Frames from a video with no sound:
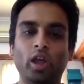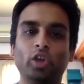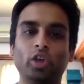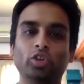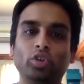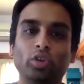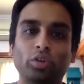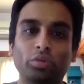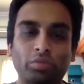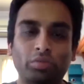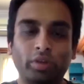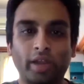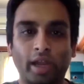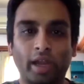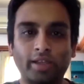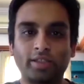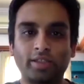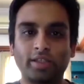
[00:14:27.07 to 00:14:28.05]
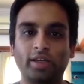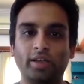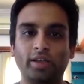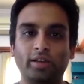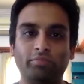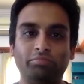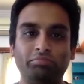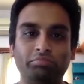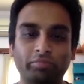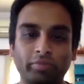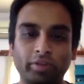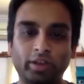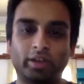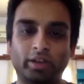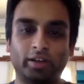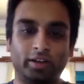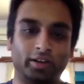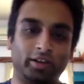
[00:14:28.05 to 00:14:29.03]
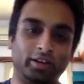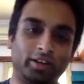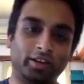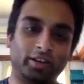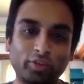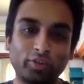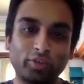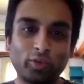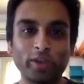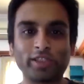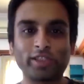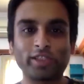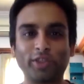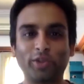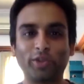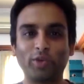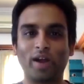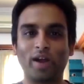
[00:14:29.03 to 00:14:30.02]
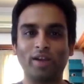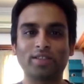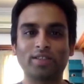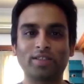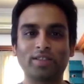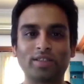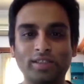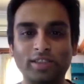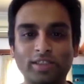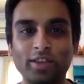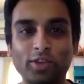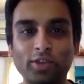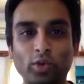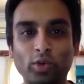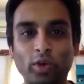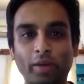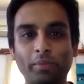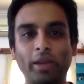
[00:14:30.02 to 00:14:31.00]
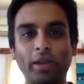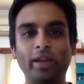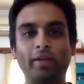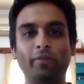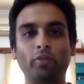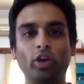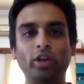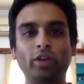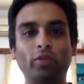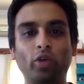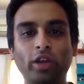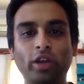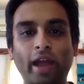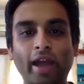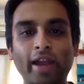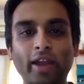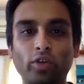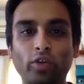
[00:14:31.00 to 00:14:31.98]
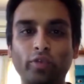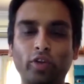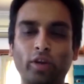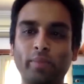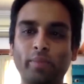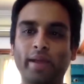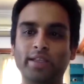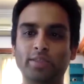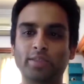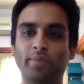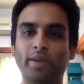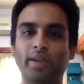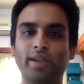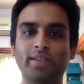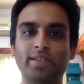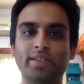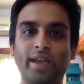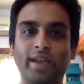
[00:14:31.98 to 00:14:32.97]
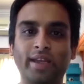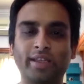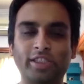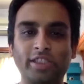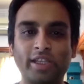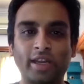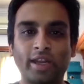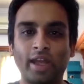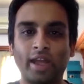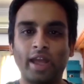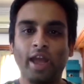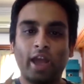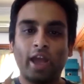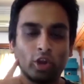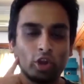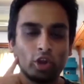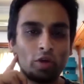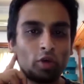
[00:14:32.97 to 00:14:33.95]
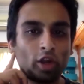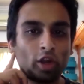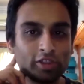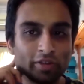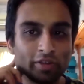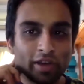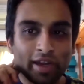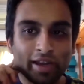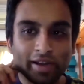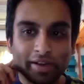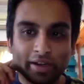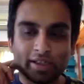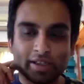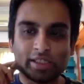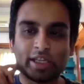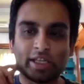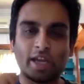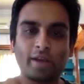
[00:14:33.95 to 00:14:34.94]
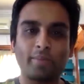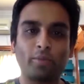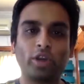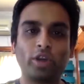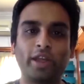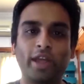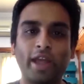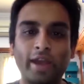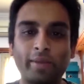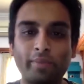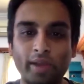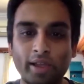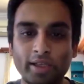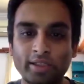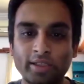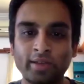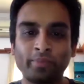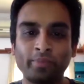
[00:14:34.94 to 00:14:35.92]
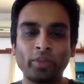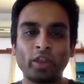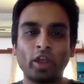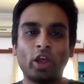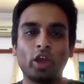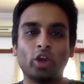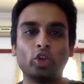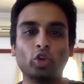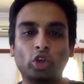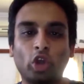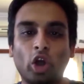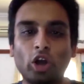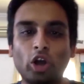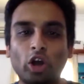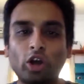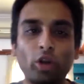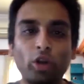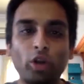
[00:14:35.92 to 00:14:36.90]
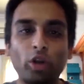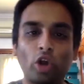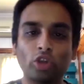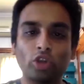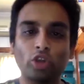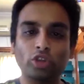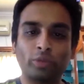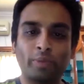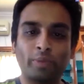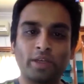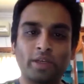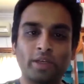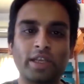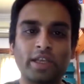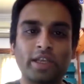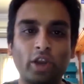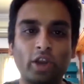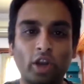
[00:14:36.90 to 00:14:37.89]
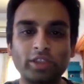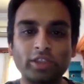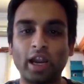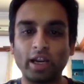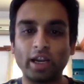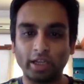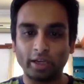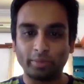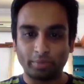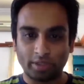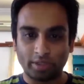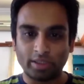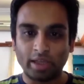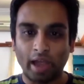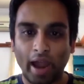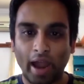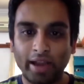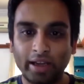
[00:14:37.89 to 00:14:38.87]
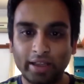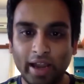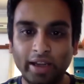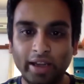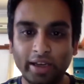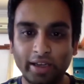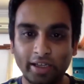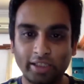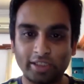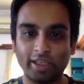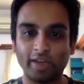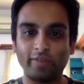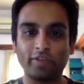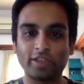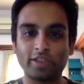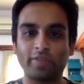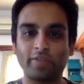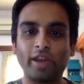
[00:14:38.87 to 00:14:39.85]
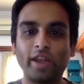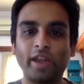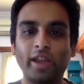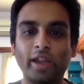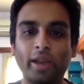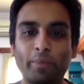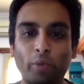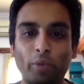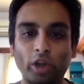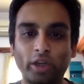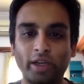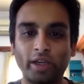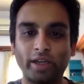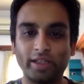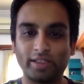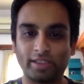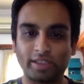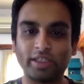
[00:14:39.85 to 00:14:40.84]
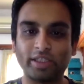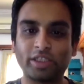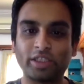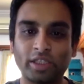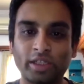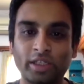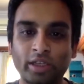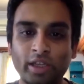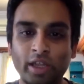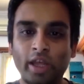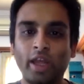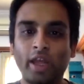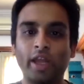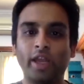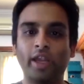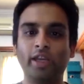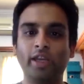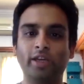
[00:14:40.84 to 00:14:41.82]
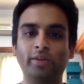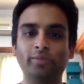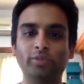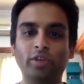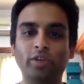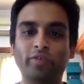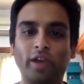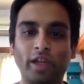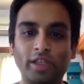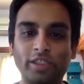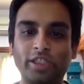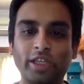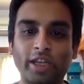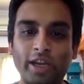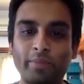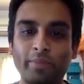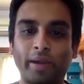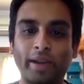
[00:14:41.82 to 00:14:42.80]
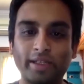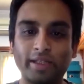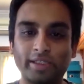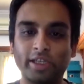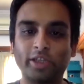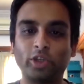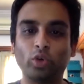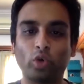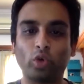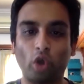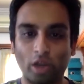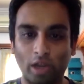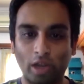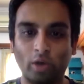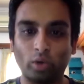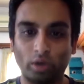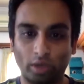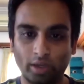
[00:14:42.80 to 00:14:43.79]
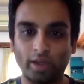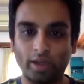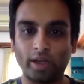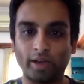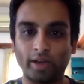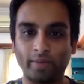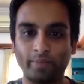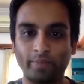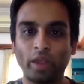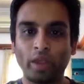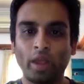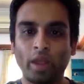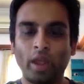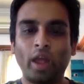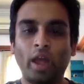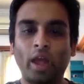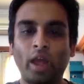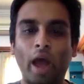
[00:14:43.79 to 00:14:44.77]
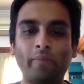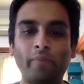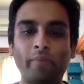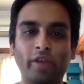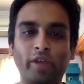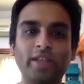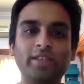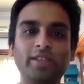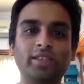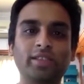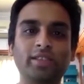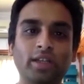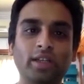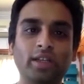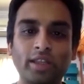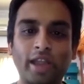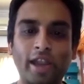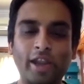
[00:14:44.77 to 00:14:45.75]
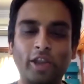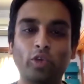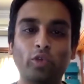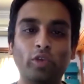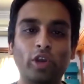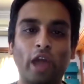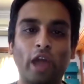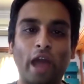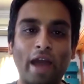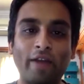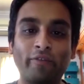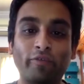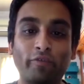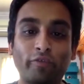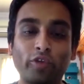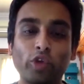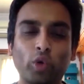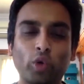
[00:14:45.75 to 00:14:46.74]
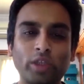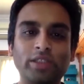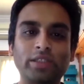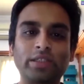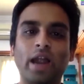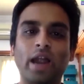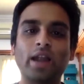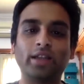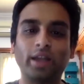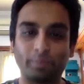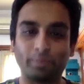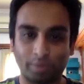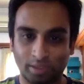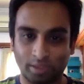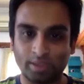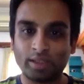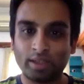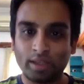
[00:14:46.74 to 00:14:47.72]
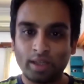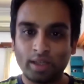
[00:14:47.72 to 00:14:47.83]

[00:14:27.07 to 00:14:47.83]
So that's a tough question to answer, Shantanu, but what I know from my experience, I can share. You know, what's very interesting about GAME is you talk about entrepreneurs and not startups. And that in itself is a very important distinction in terms of culture and mindset to call out. I'm very certain that you will have fewer startups